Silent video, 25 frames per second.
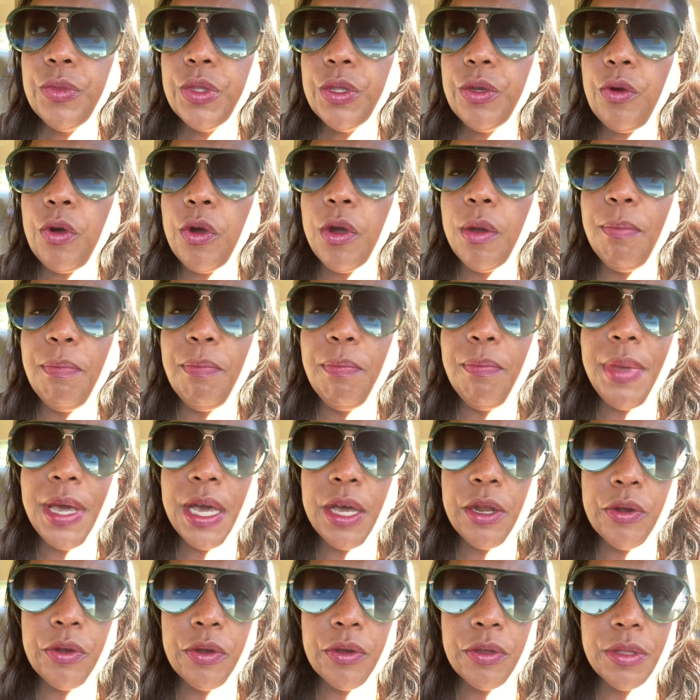or a
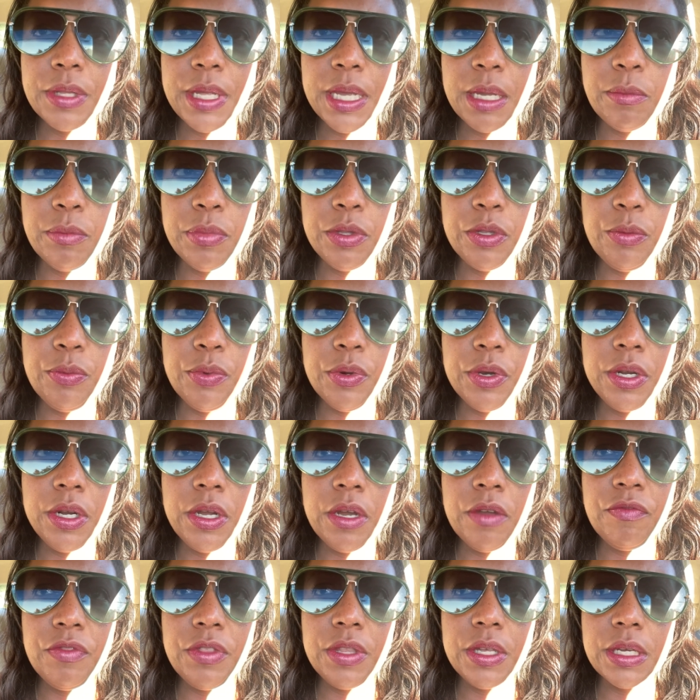better like blueprint
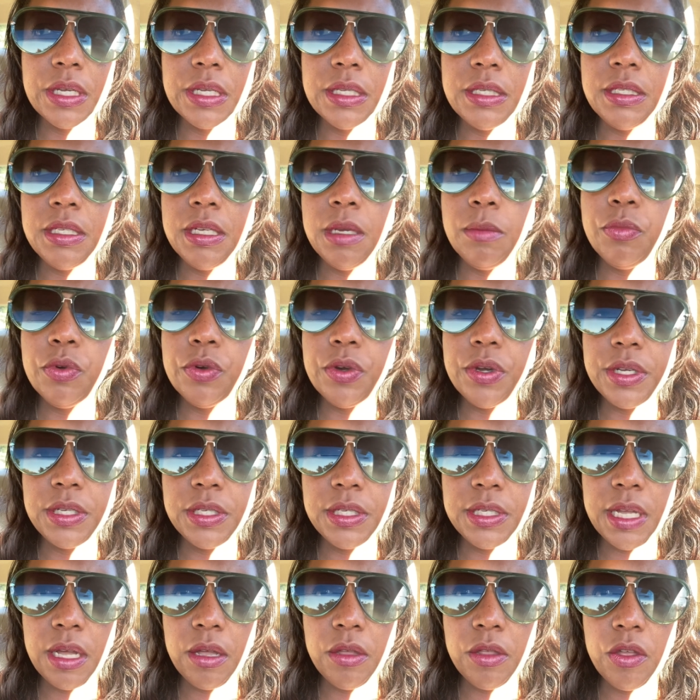of the contemporary
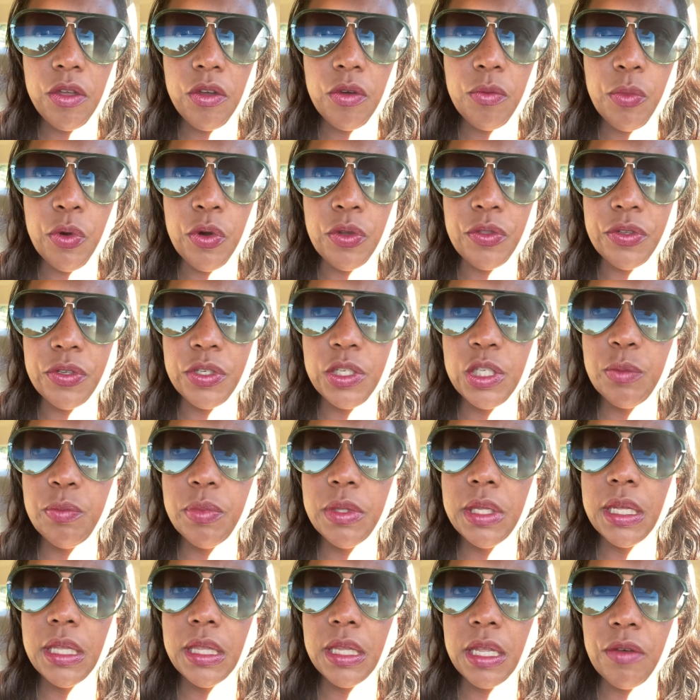style home, or the
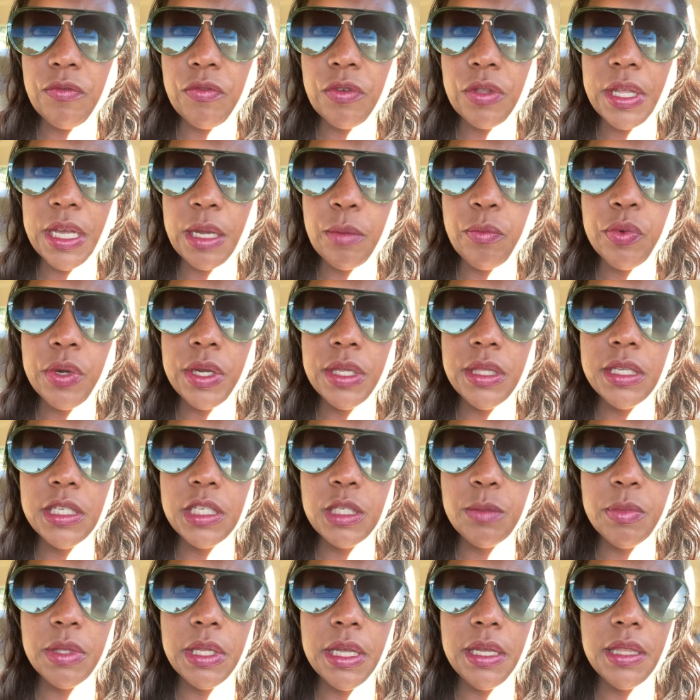split level? Like, bring the
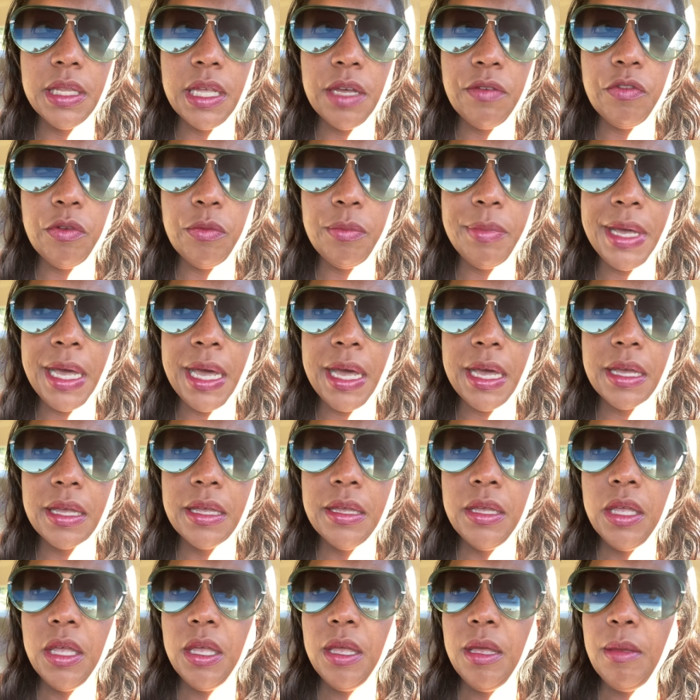split level back,
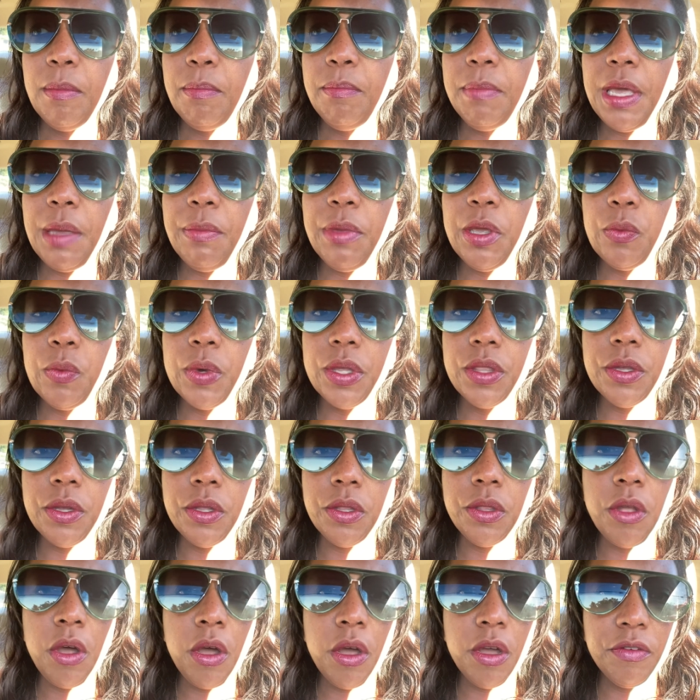maybe with a
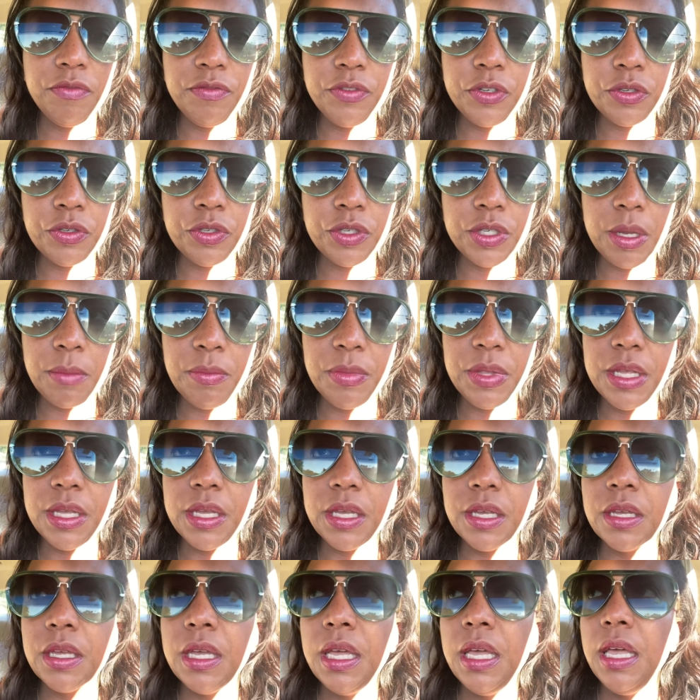loft or
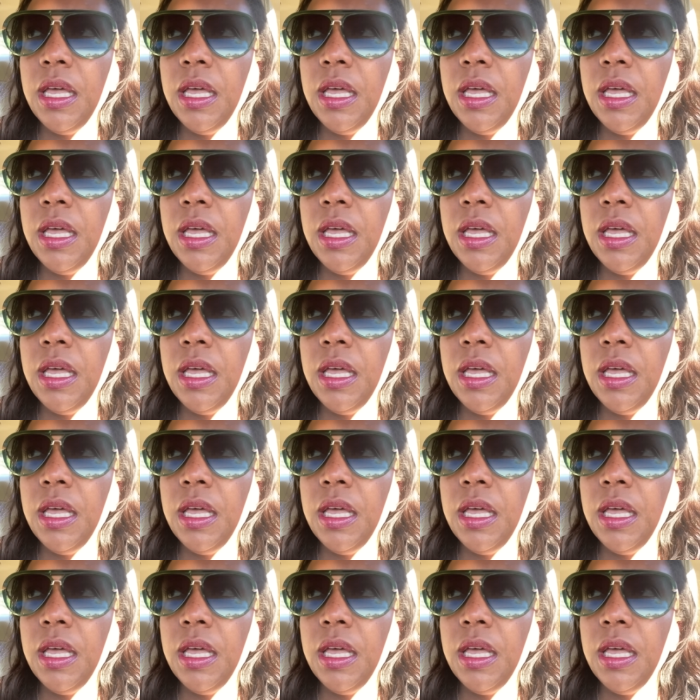something.